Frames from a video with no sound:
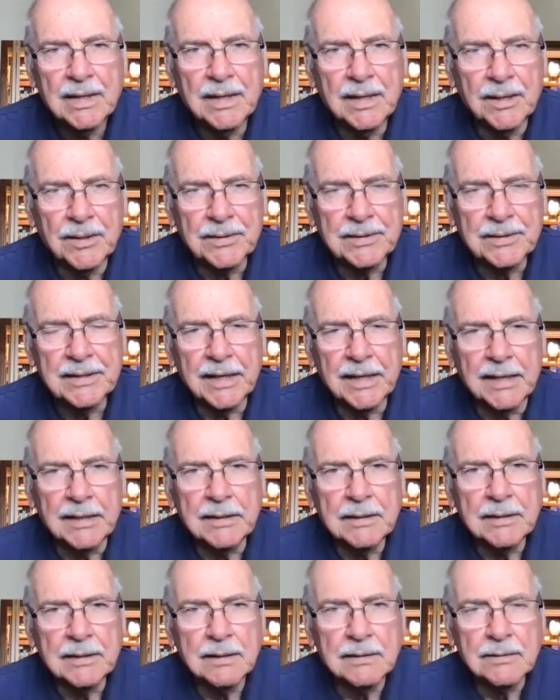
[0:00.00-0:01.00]

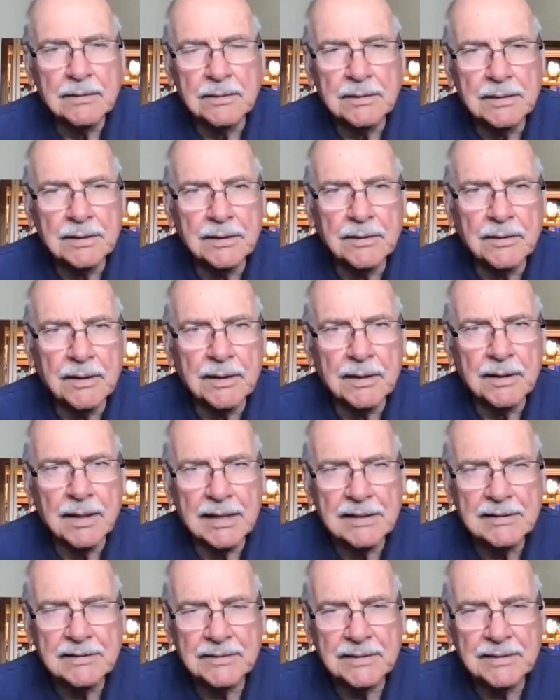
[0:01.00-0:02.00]
Okay, there are
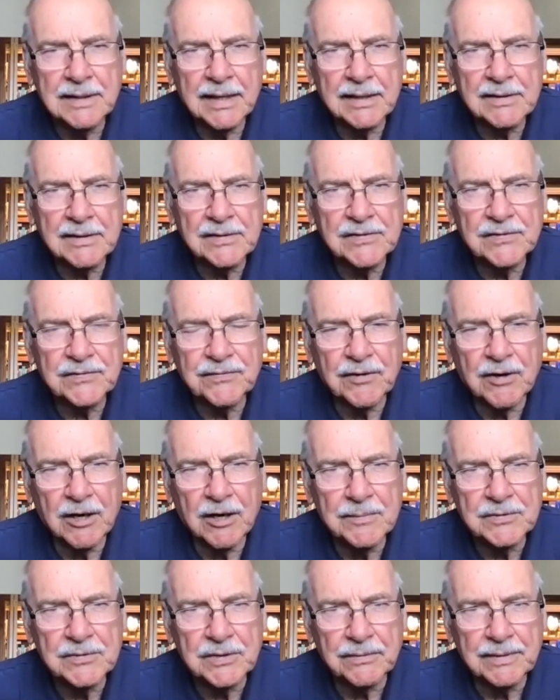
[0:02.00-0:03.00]
lots of cactus
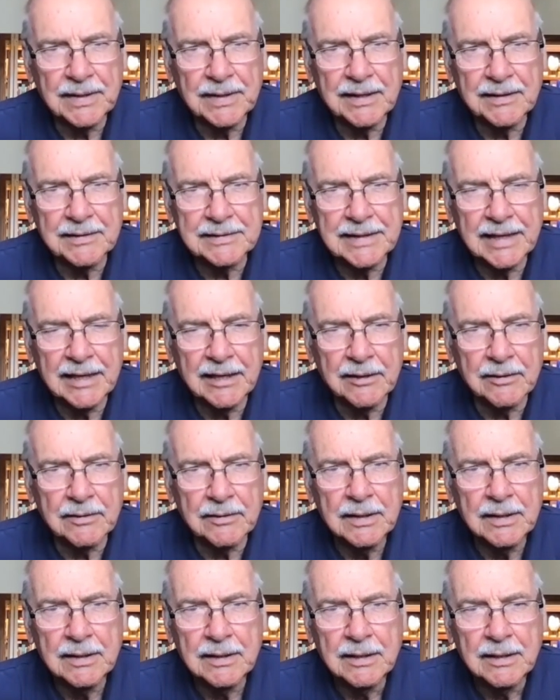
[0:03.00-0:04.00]
farms around
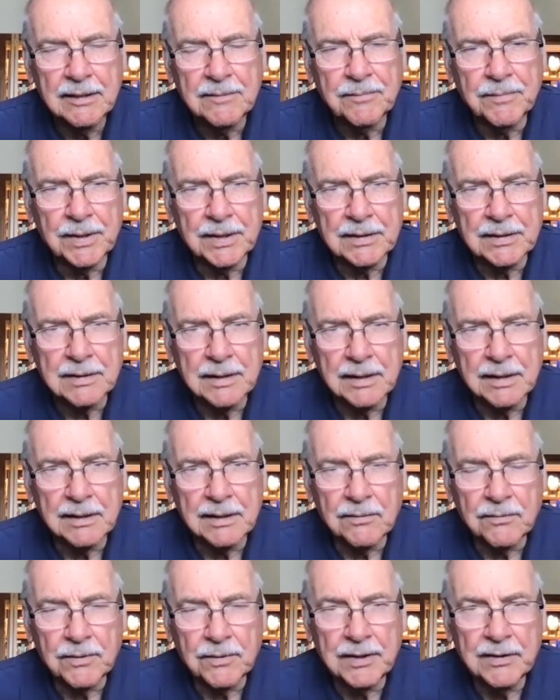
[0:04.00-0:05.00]
town, but
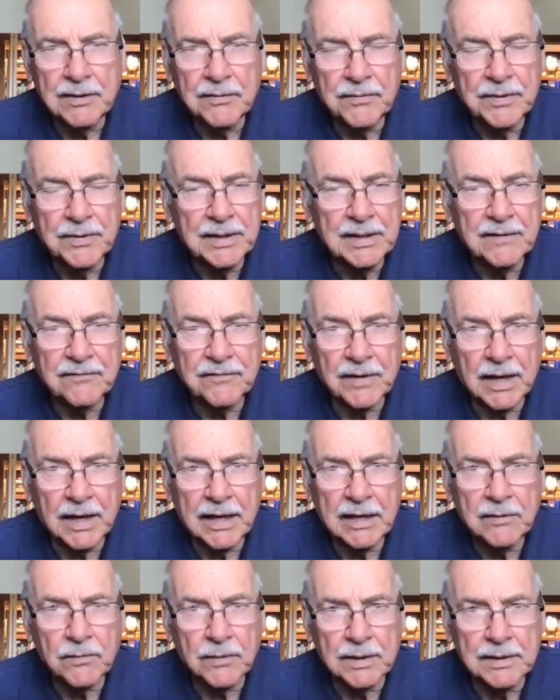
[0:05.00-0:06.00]
one of the really
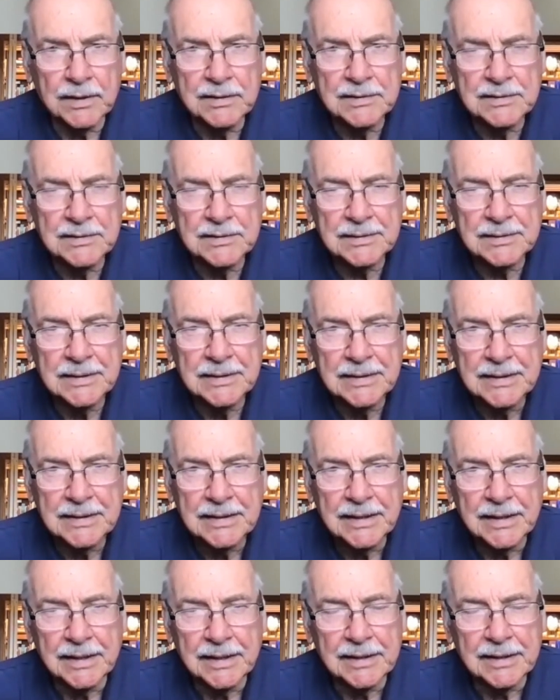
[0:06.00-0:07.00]
fine ones
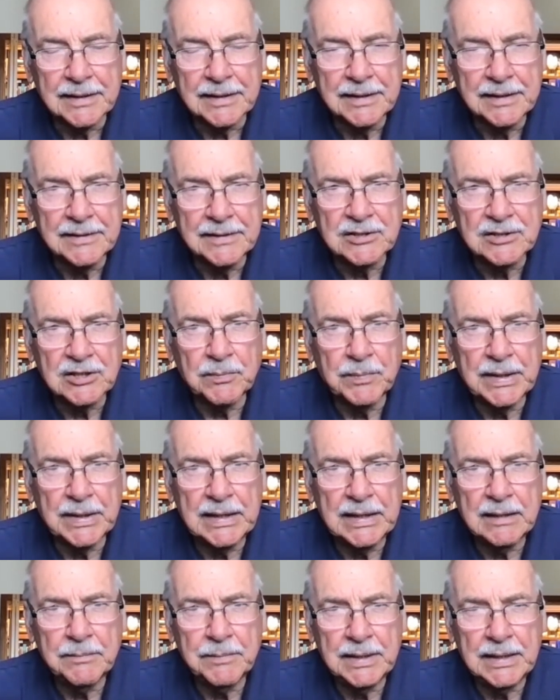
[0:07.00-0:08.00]
is the
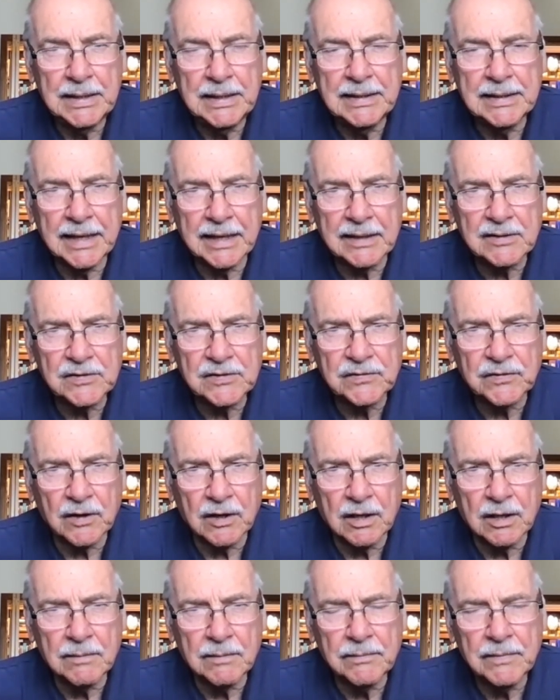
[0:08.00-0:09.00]
BNB Cactus
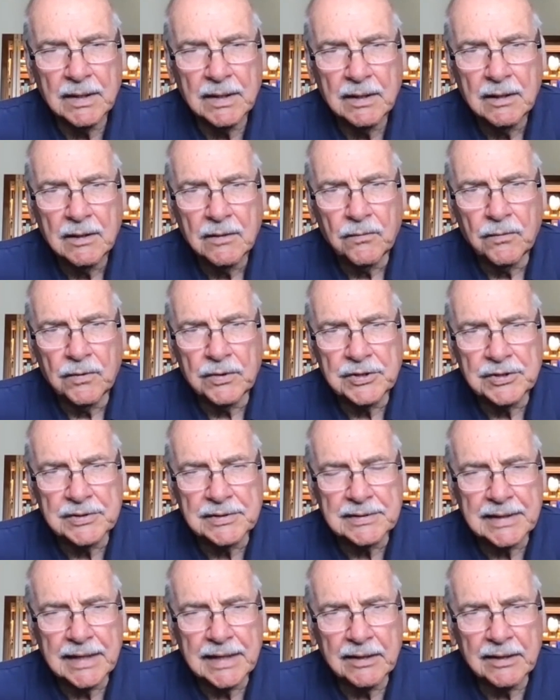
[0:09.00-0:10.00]
Farm, which
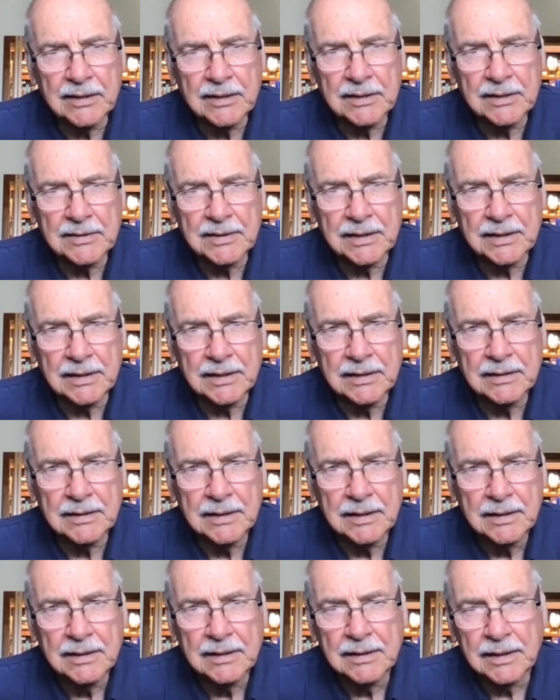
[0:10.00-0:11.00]
is out at the
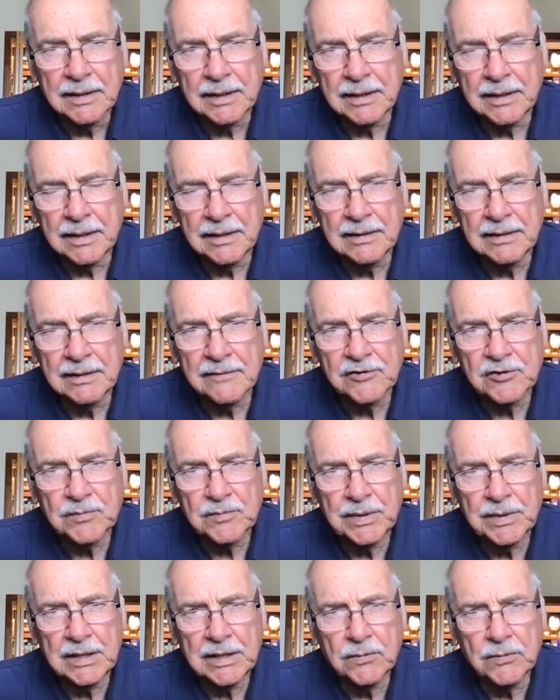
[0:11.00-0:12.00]
end of
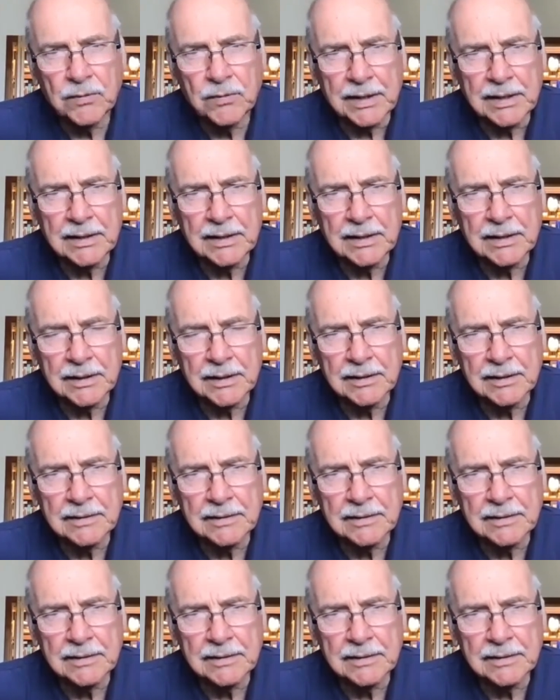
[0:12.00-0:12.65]
Speedway.